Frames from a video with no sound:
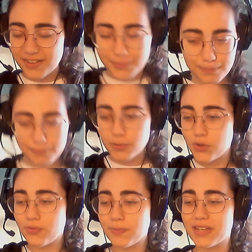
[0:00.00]

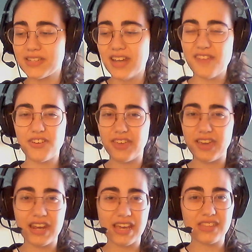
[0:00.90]
movement and everything,
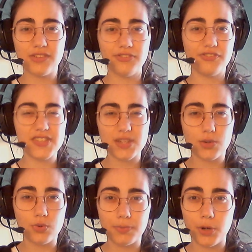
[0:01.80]
and I get the
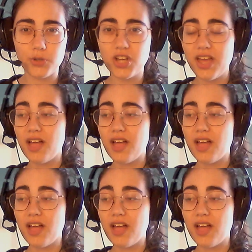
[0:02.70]
physical approach.